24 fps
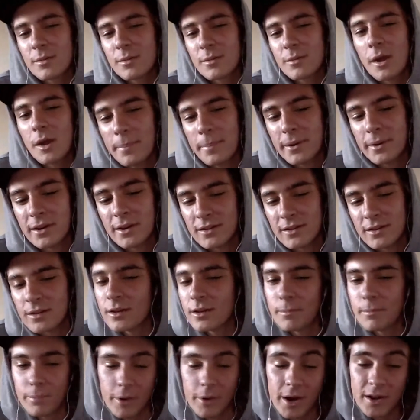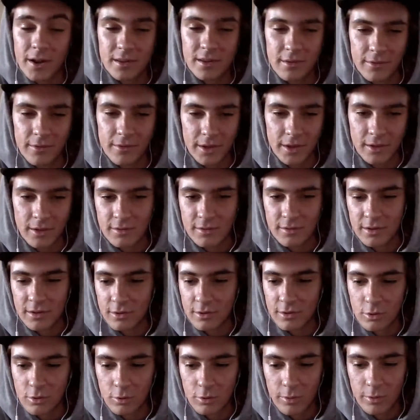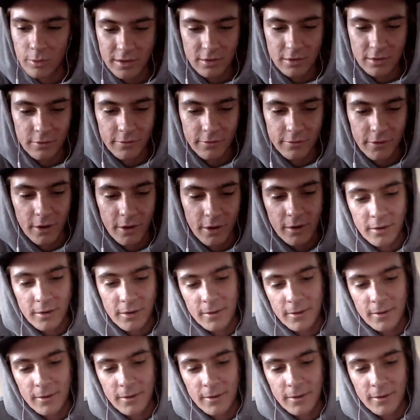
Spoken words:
companies and brands have like used it in a cool way so far.